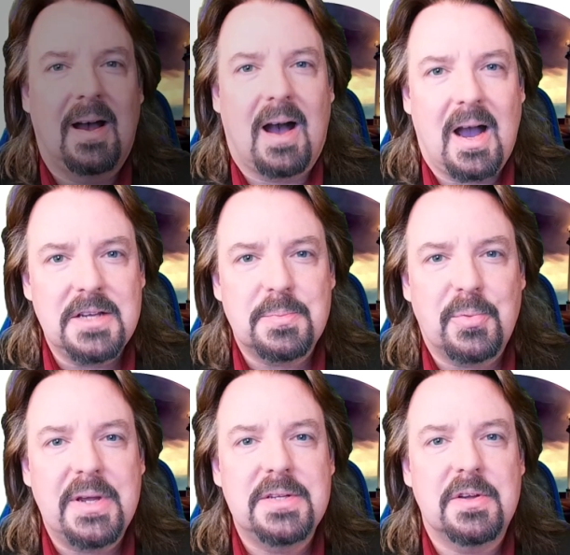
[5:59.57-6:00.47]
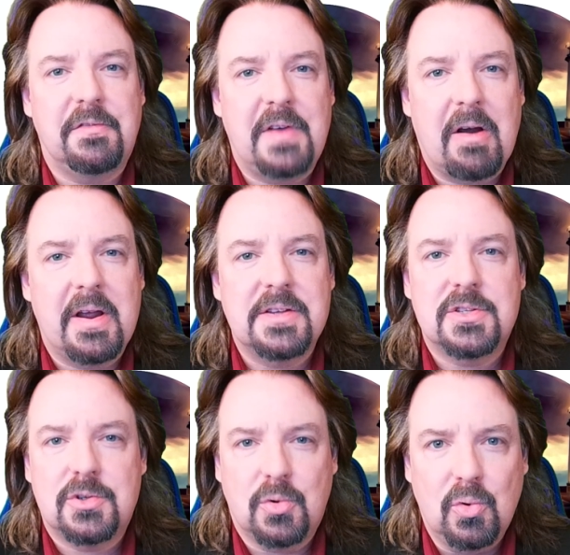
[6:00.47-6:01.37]
iSpring's various
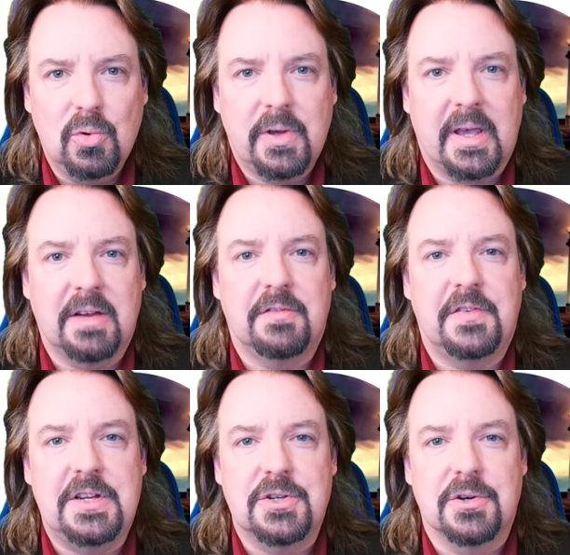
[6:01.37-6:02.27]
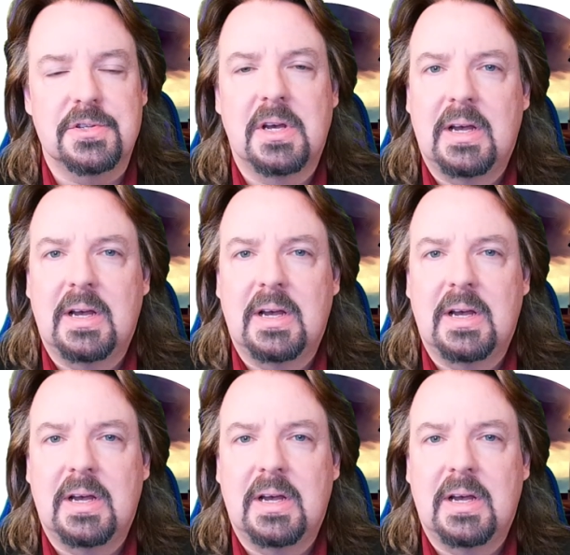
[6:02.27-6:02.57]
Toolkit features